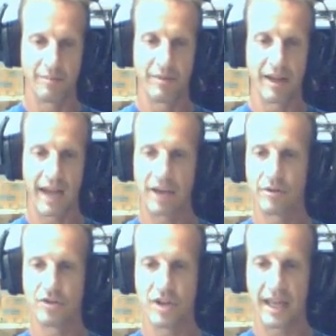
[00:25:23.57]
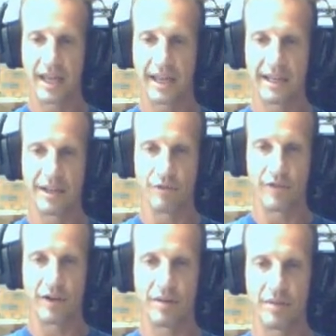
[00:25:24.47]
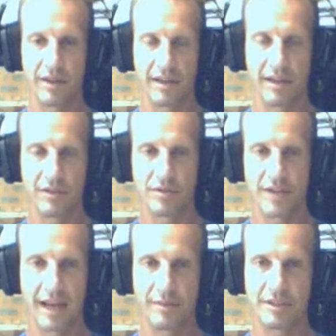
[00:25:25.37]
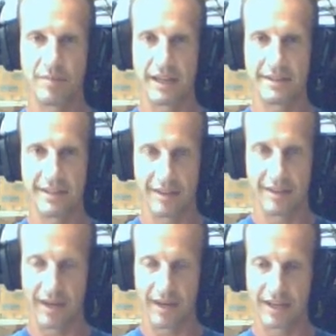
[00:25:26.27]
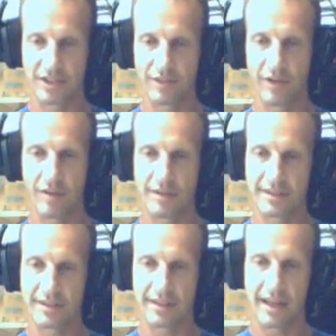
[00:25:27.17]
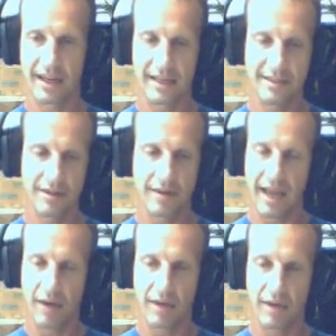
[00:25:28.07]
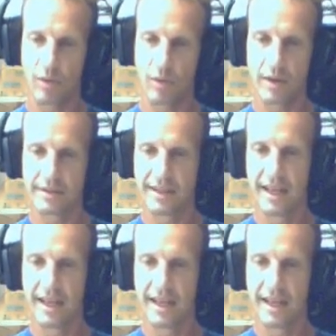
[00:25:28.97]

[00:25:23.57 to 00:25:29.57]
heterogeneity or variability through time and space in the pelagic environment is a lot easier now than it was